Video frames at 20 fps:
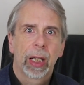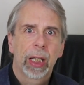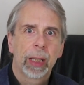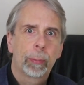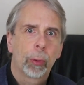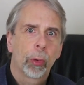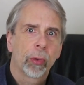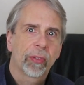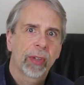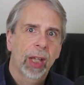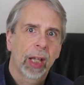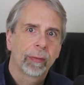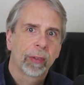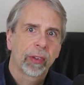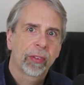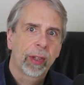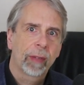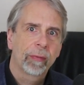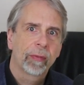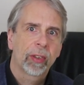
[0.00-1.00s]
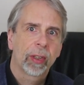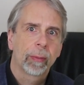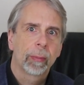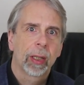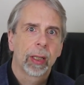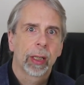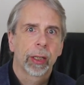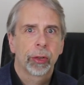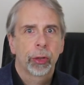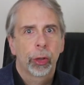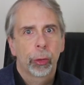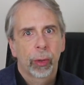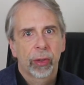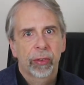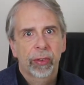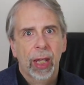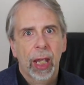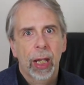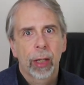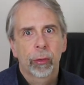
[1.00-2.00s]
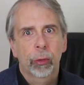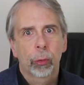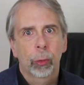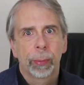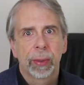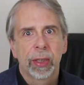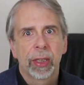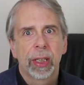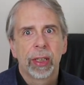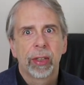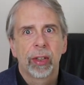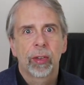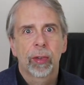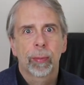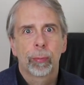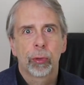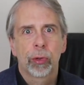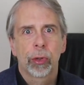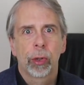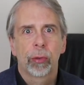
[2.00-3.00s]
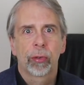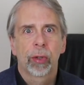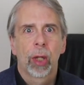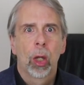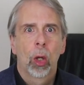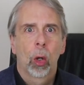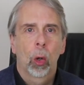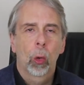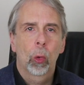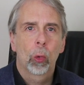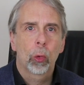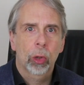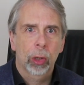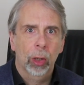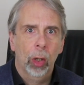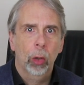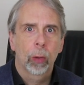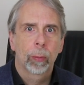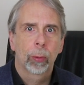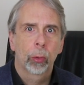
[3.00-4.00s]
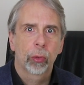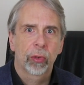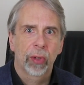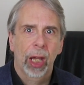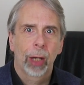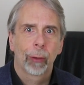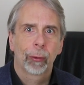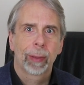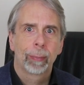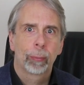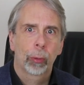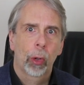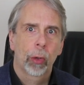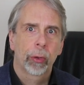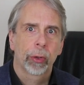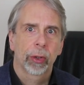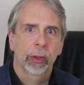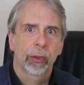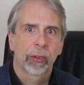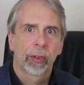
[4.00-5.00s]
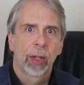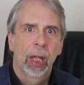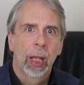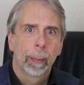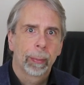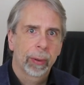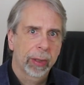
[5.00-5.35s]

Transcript: He points out that 70 million US cows will be needed to produce all global dairy products,